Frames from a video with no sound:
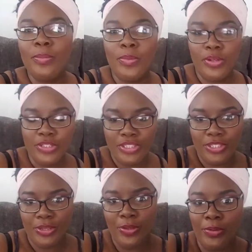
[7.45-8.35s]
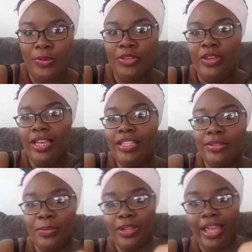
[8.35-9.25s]
More so, you
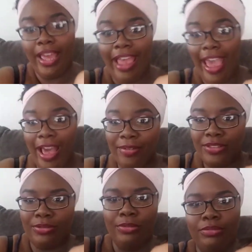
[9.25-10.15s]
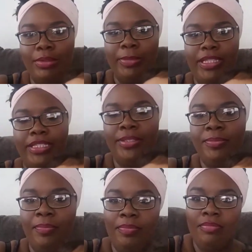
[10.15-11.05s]
guys want a house. tour. let me get this.
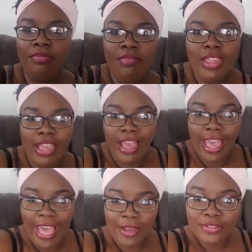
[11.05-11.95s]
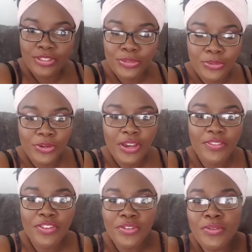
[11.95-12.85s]
A house tour
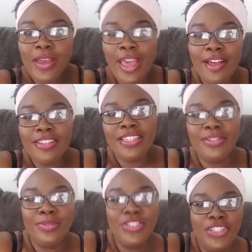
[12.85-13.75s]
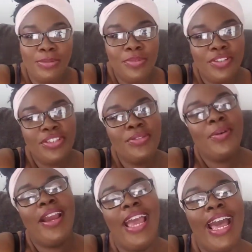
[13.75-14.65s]
of the new house because we just moved
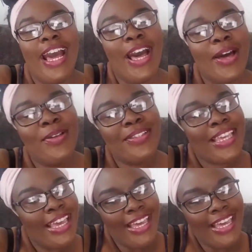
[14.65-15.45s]
into our house.